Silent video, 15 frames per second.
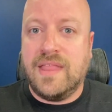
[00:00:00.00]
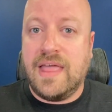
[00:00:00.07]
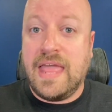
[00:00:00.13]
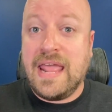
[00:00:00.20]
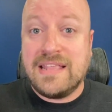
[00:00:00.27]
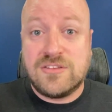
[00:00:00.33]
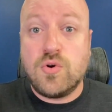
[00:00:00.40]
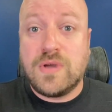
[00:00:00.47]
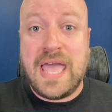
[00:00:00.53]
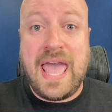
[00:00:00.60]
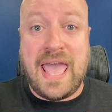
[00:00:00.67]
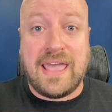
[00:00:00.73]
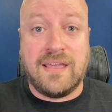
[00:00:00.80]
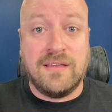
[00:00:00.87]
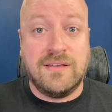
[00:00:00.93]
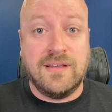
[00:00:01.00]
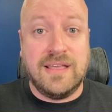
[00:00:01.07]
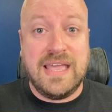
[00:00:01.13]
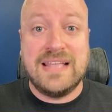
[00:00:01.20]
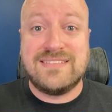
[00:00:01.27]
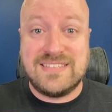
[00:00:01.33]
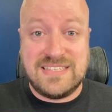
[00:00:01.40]
And it's okay.
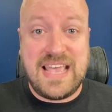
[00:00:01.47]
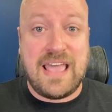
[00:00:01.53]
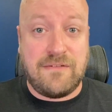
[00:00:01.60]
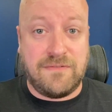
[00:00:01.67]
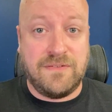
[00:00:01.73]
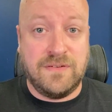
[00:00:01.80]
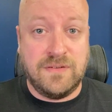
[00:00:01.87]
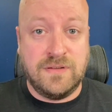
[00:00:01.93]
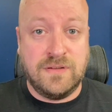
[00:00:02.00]
It's safe